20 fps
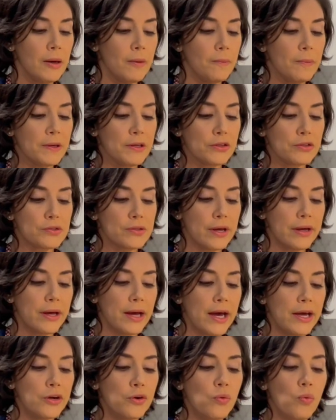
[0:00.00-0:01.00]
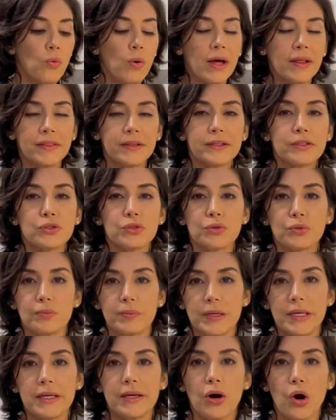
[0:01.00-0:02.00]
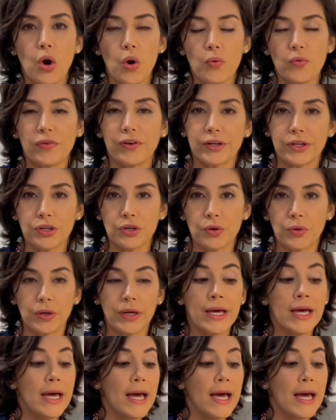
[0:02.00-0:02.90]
because I don't want them to be overcooked.